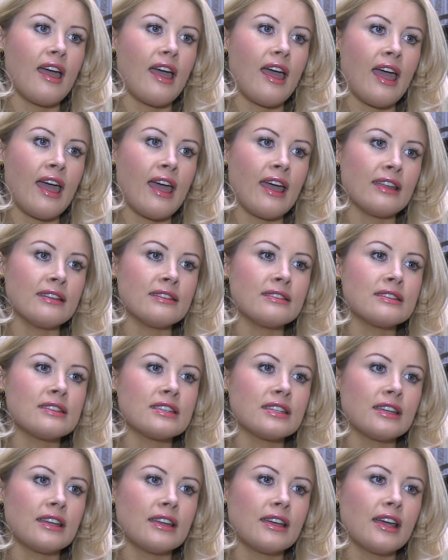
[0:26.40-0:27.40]

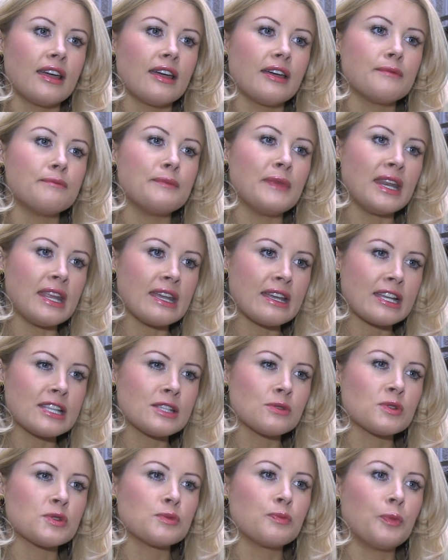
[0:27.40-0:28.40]
and
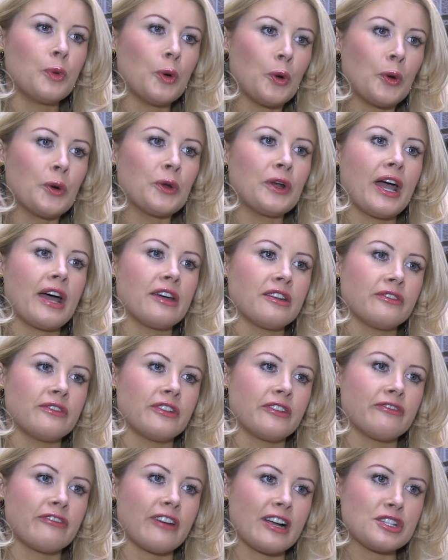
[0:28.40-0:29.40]
MediKids was born out of
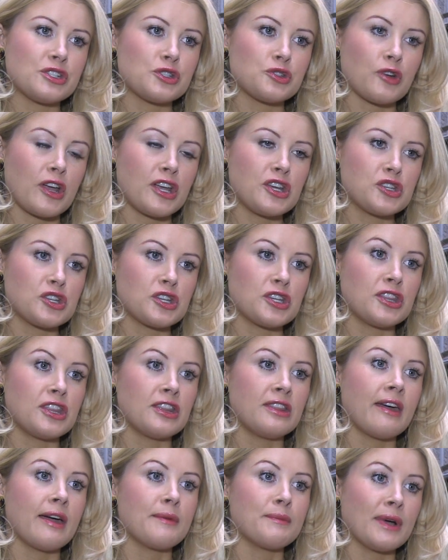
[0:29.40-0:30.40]
a
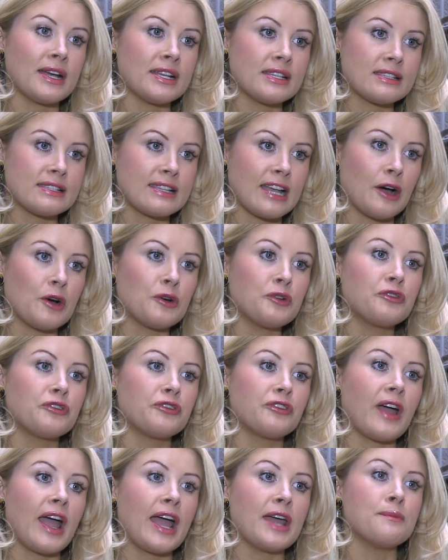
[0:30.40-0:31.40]
frustration that
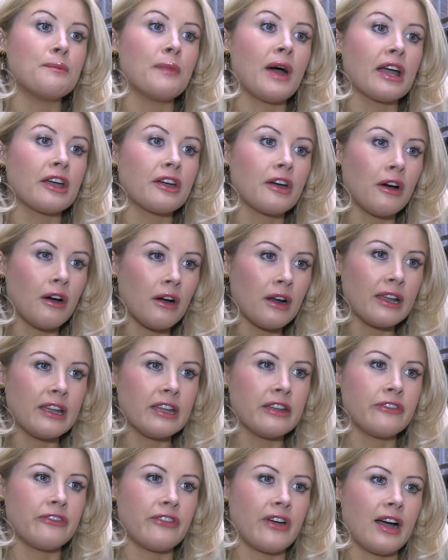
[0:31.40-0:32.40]
myself and my
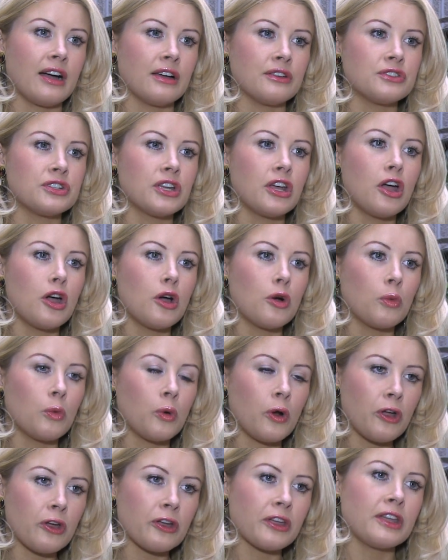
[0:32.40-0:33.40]
colleague found
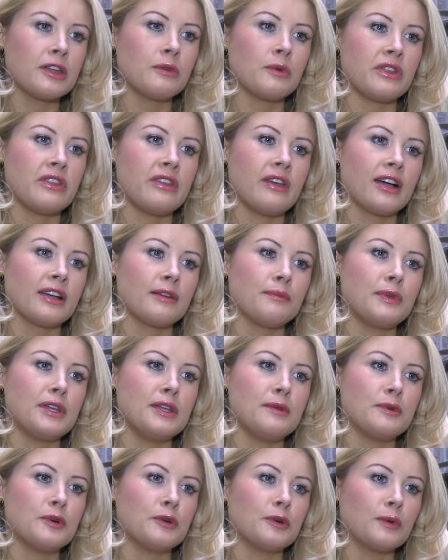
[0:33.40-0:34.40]
working with young
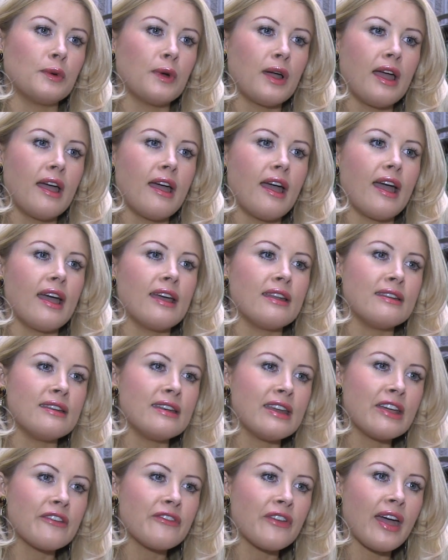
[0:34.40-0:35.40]
people
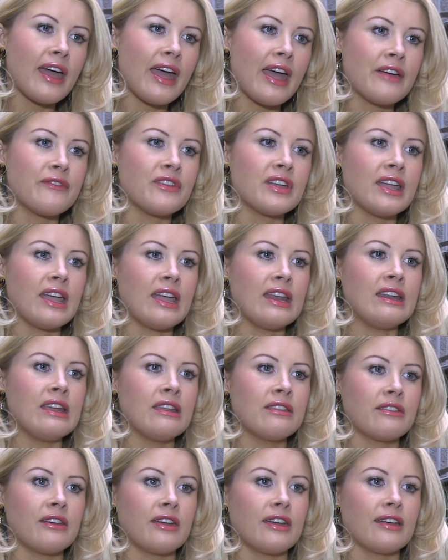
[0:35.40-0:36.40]
and never having
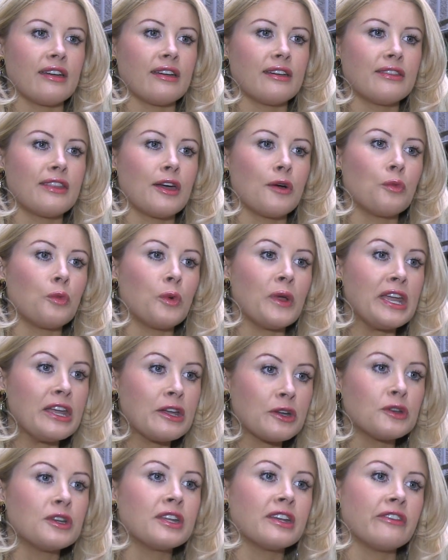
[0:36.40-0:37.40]
anything that we
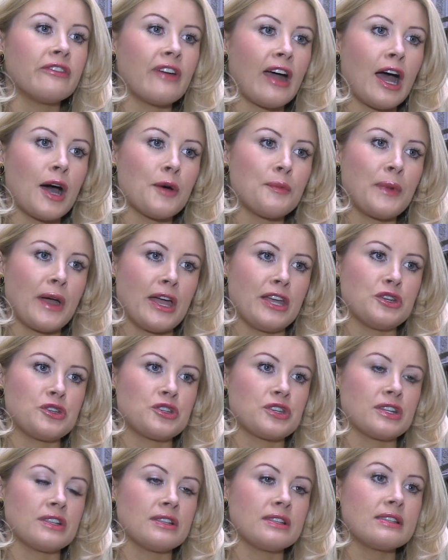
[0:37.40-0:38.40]
could give our
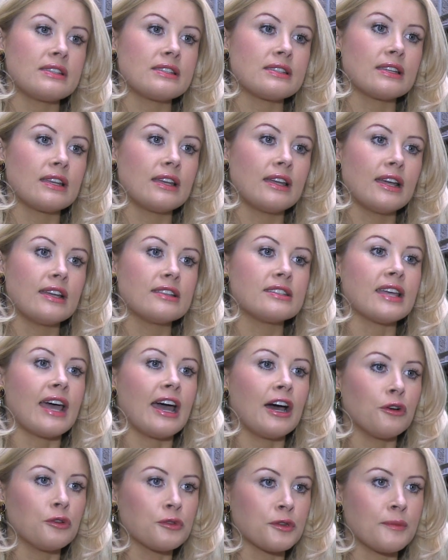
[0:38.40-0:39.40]
patients to
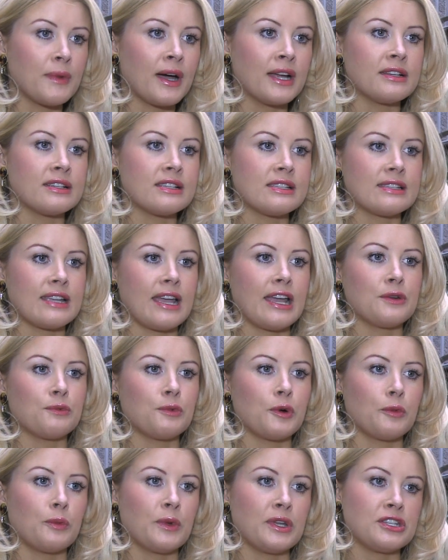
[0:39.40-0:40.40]
help them understand
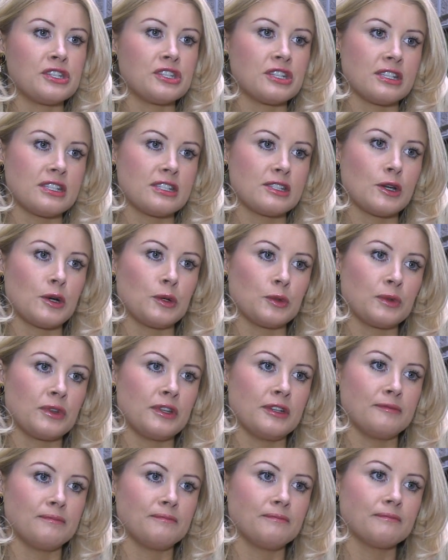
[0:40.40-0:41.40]
what we'd just told
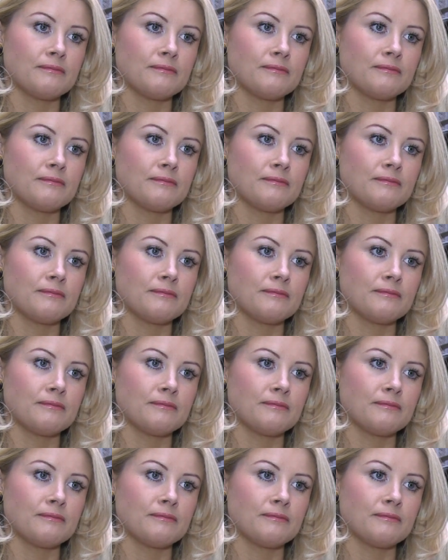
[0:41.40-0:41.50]
them.